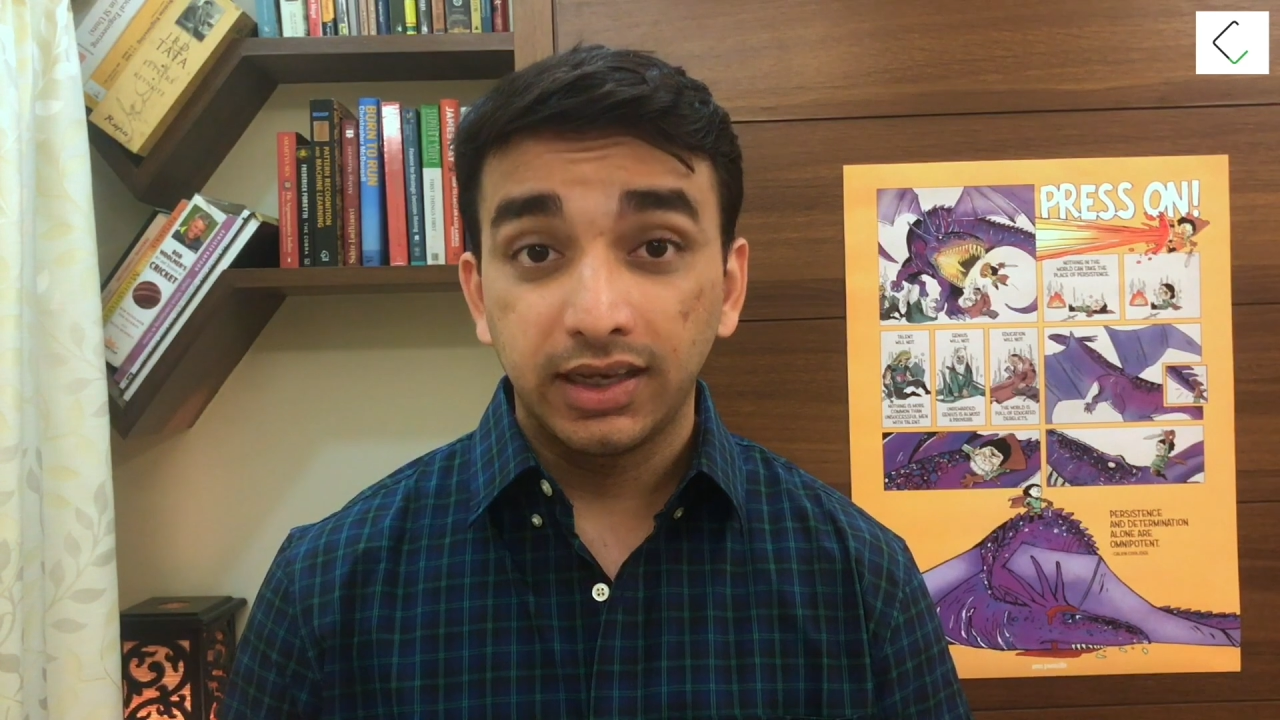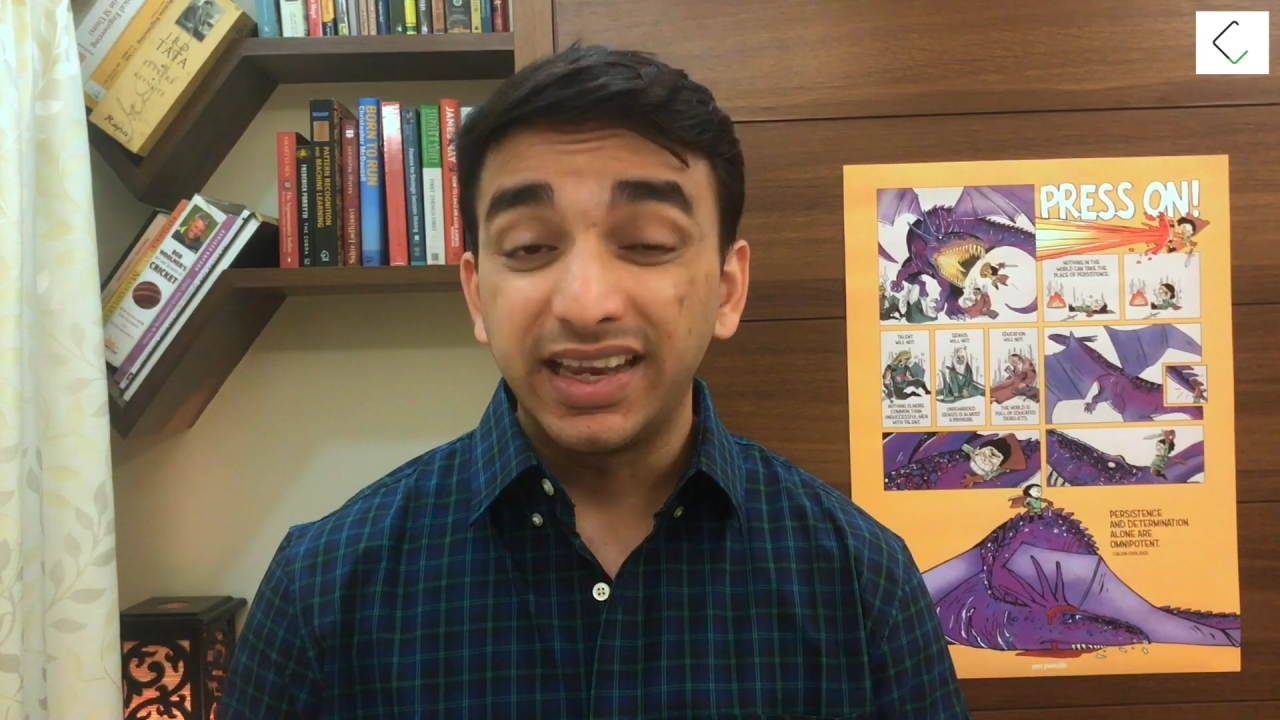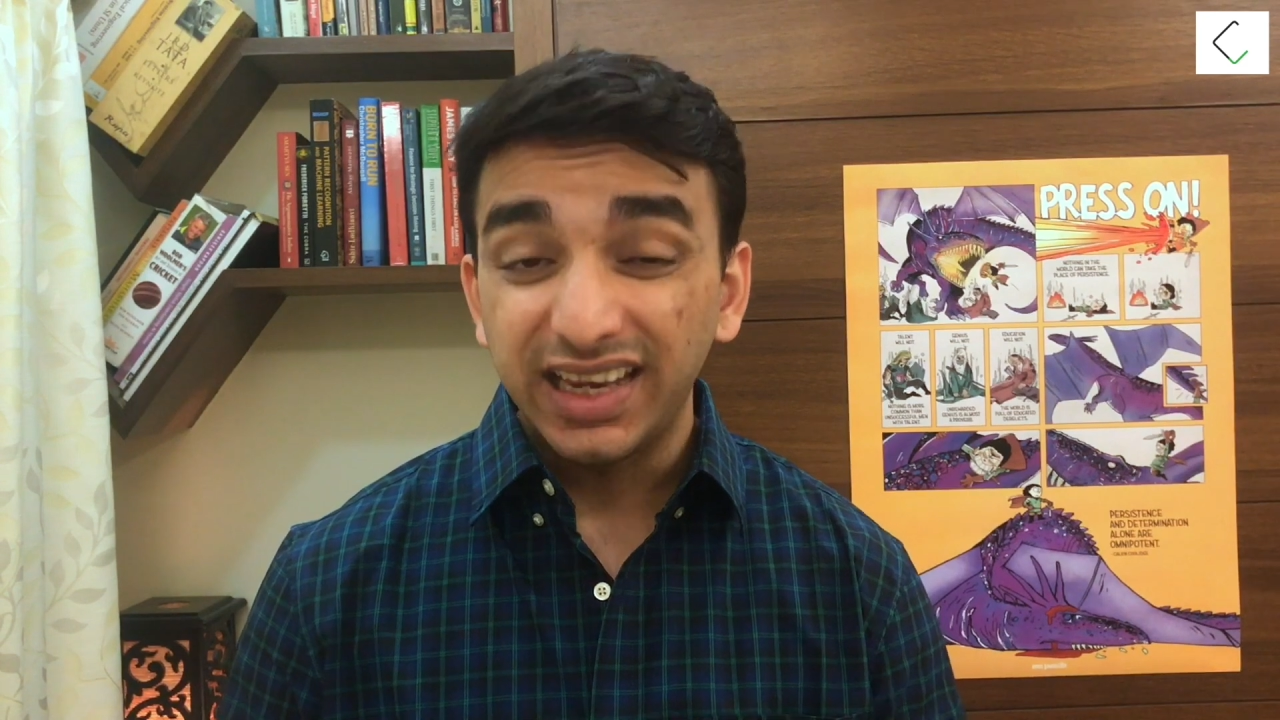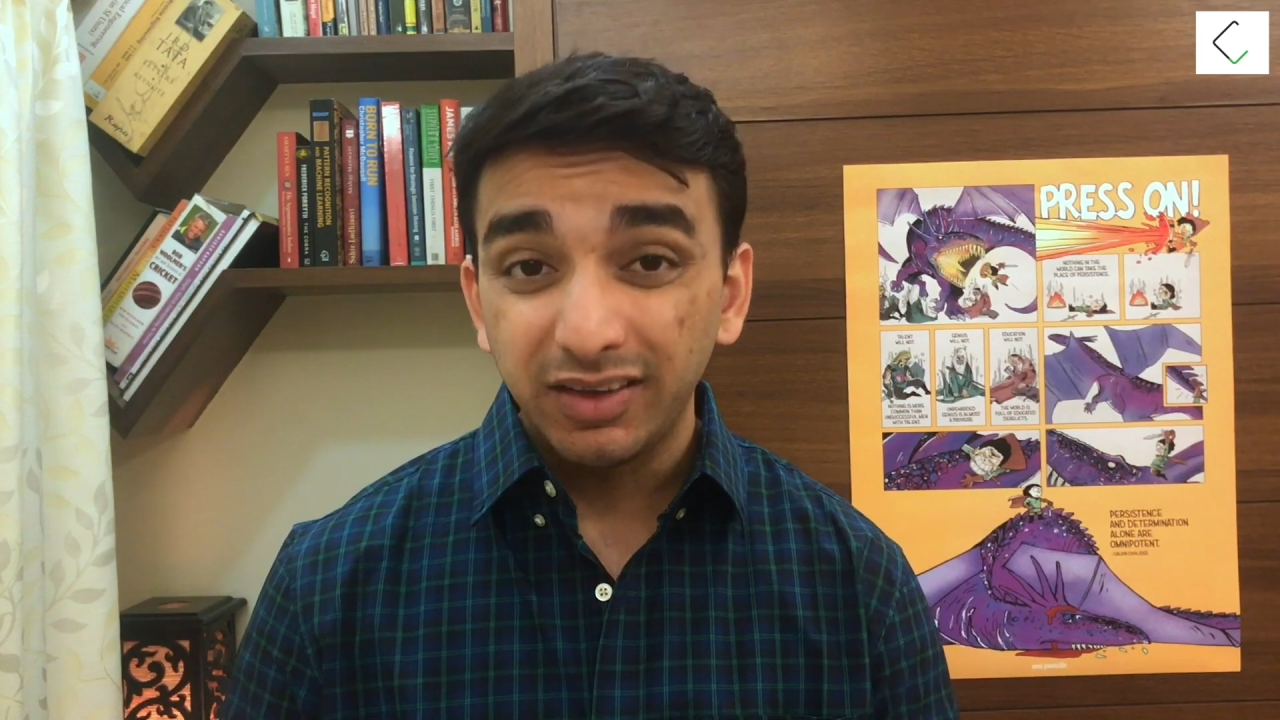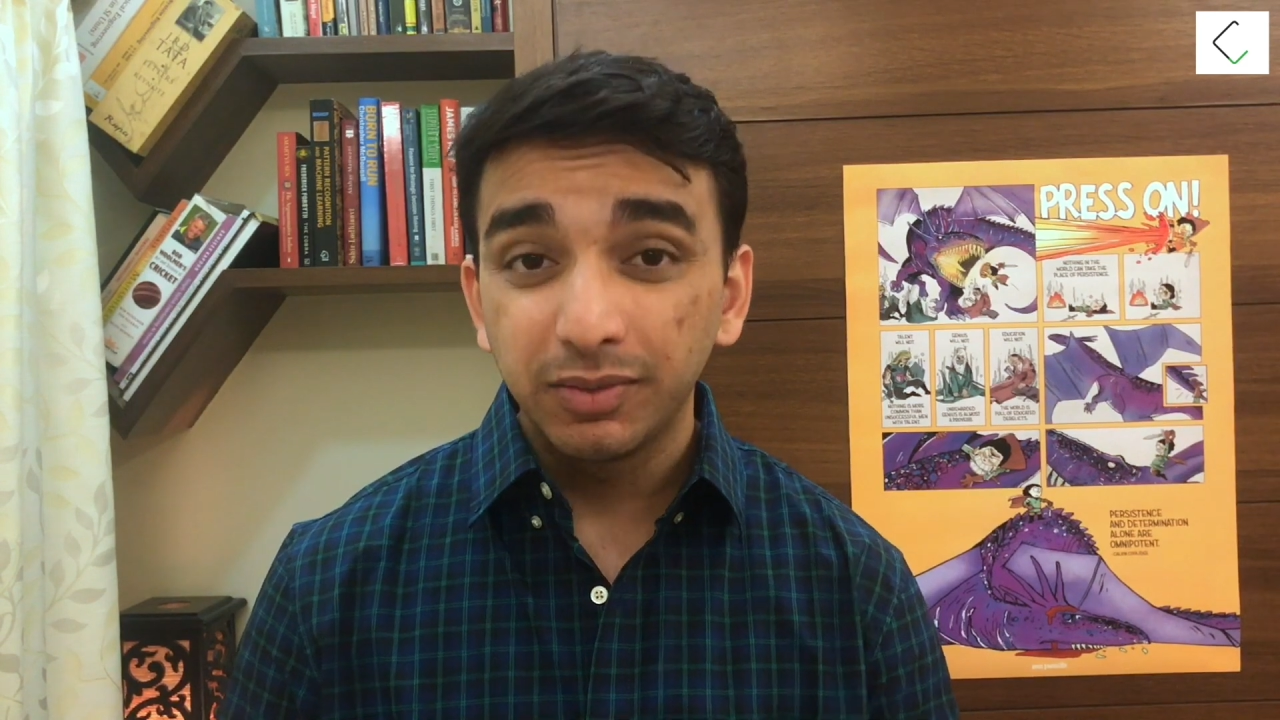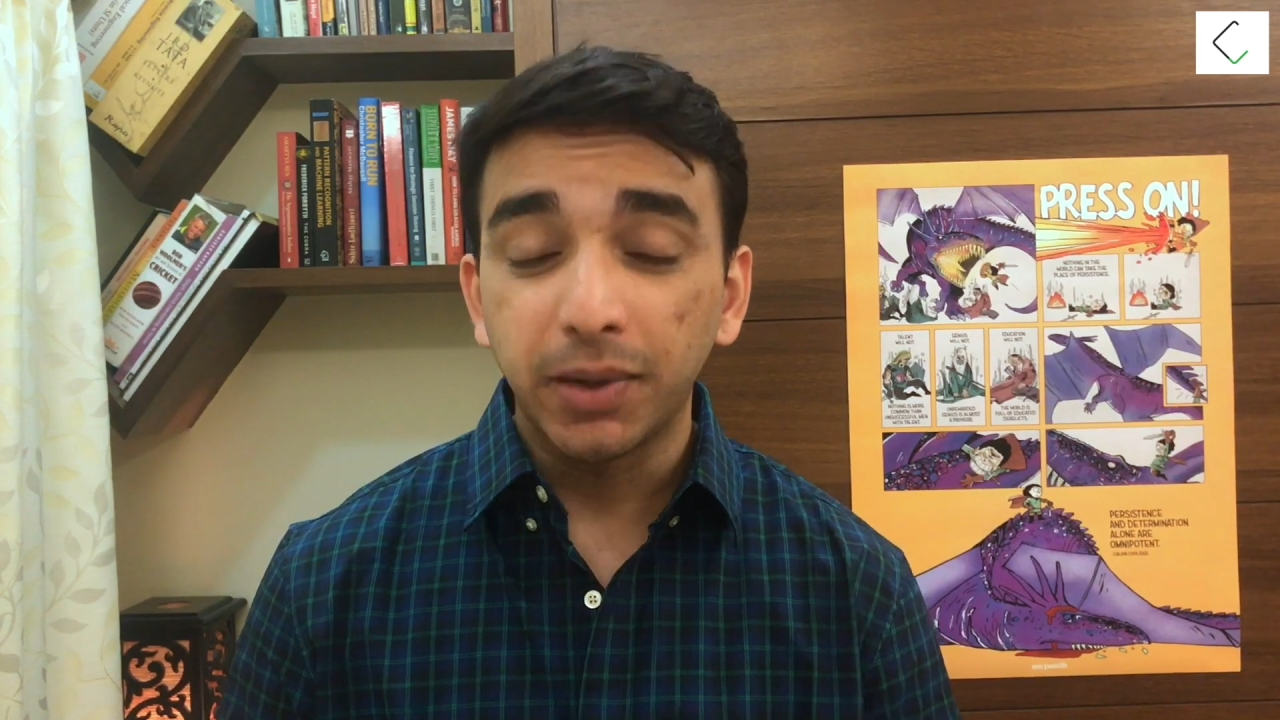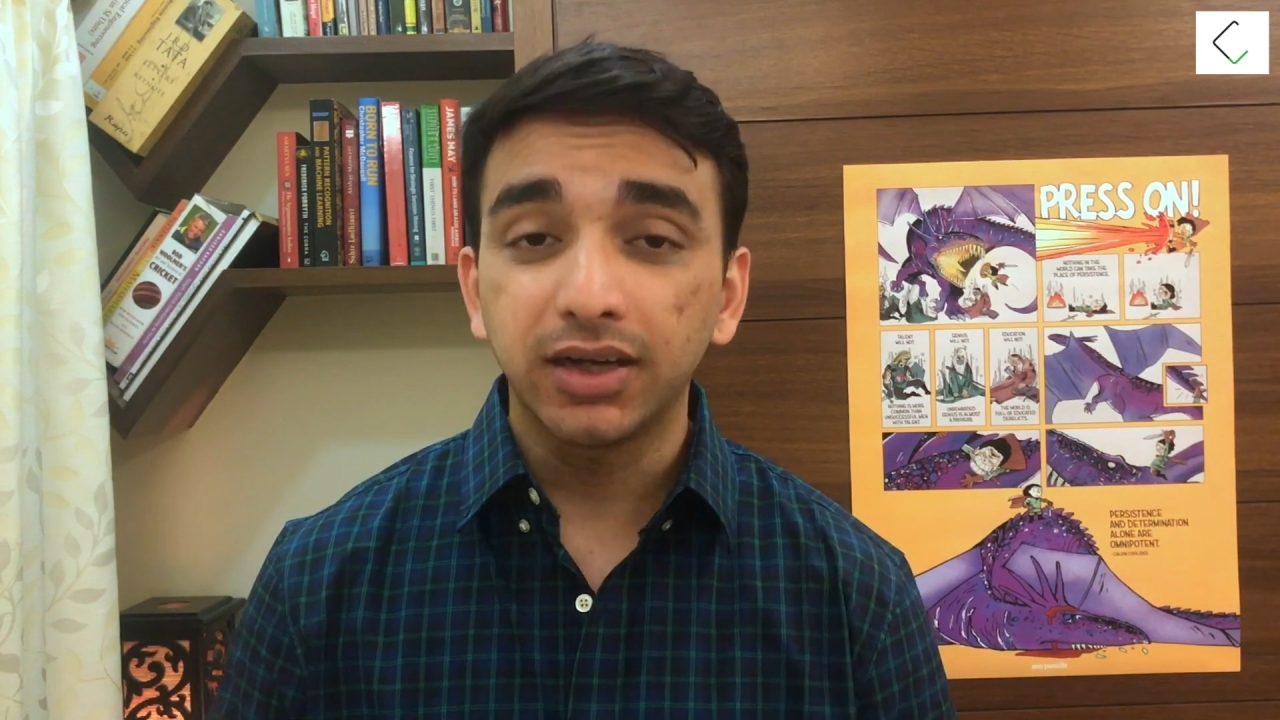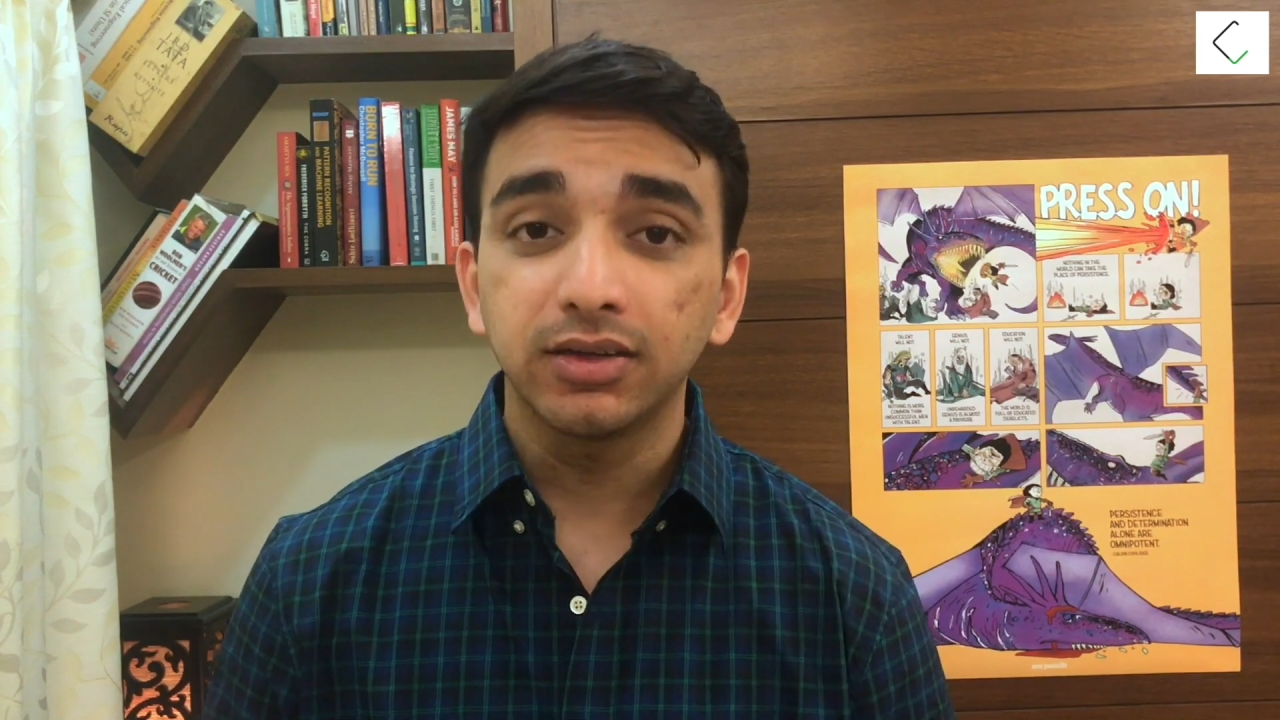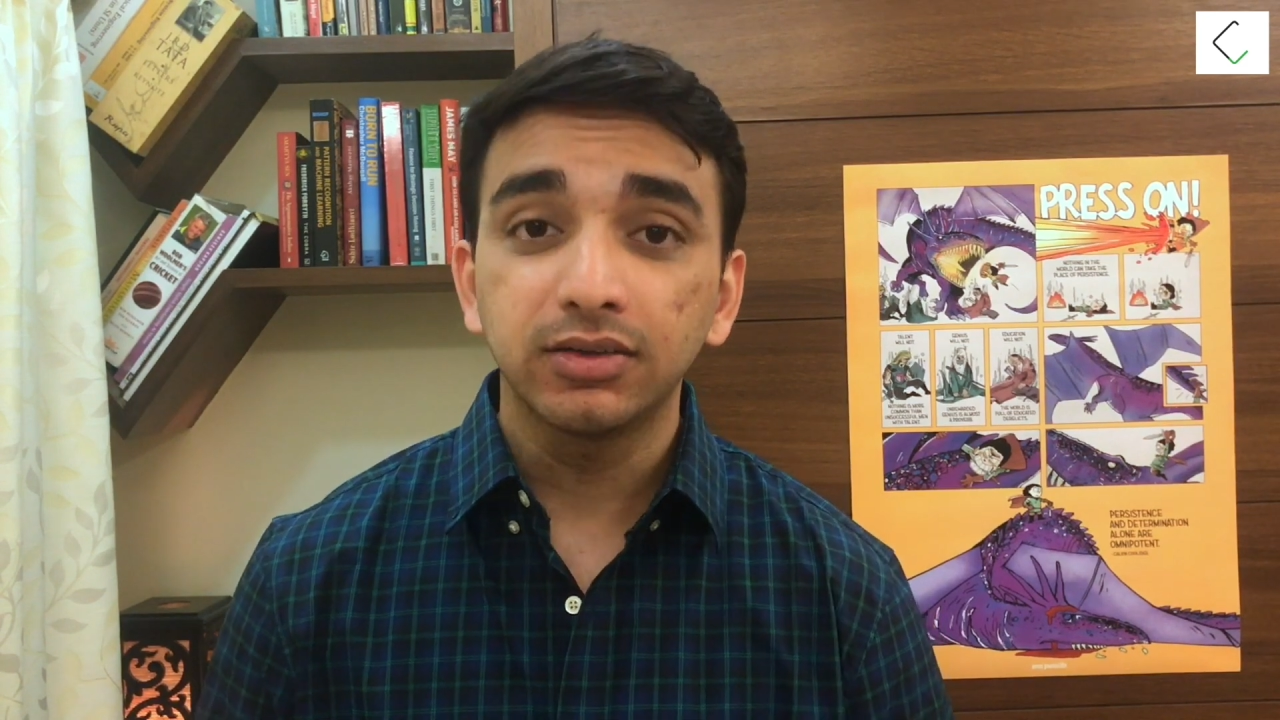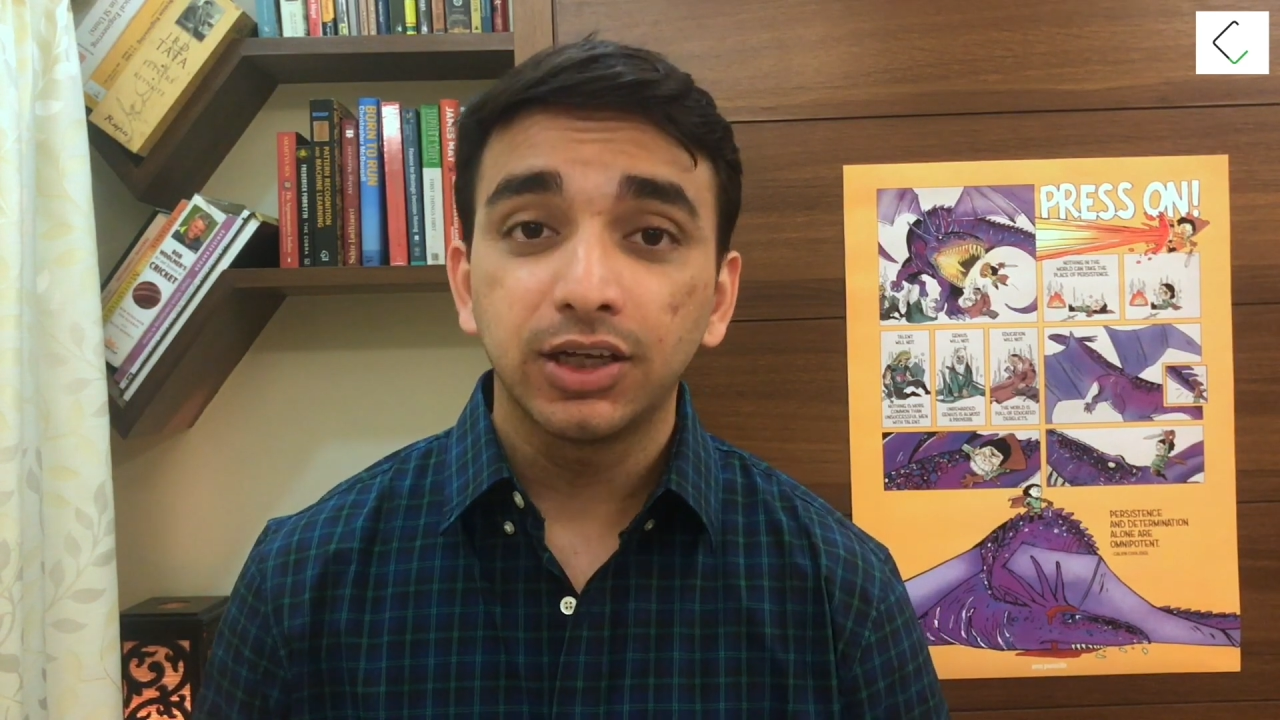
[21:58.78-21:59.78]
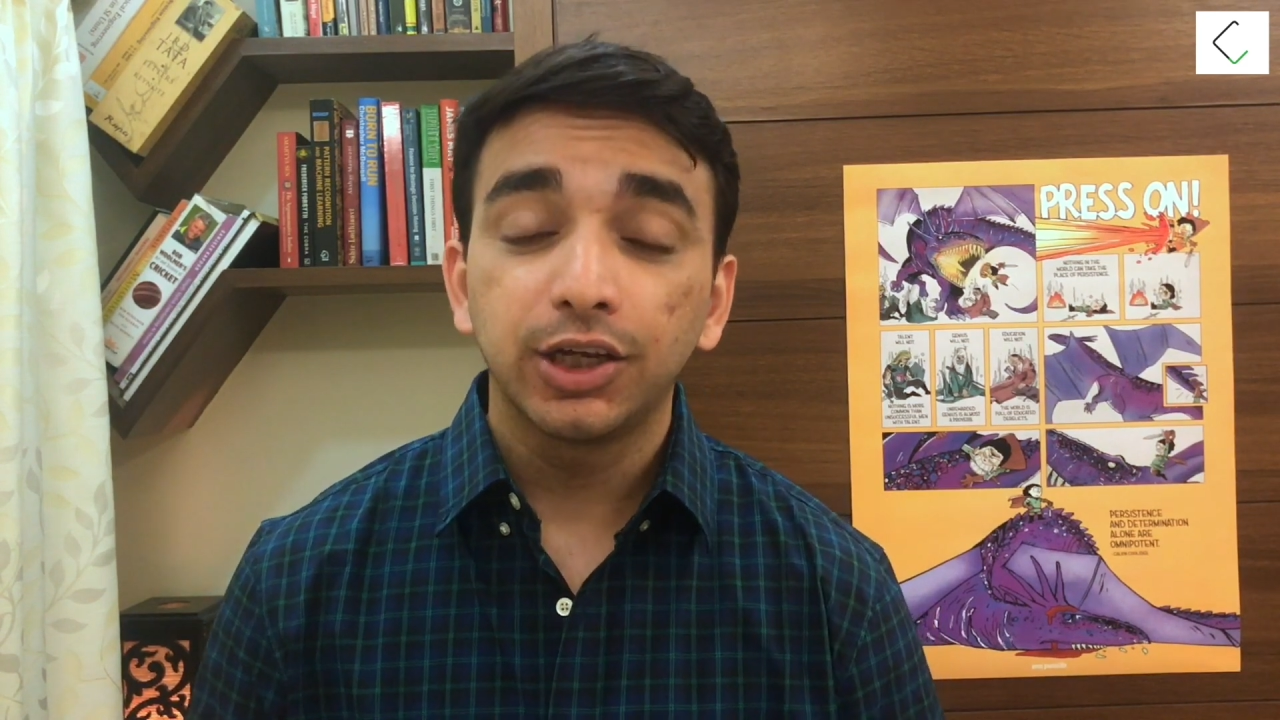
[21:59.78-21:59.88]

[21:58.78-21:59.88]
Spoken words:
Even better,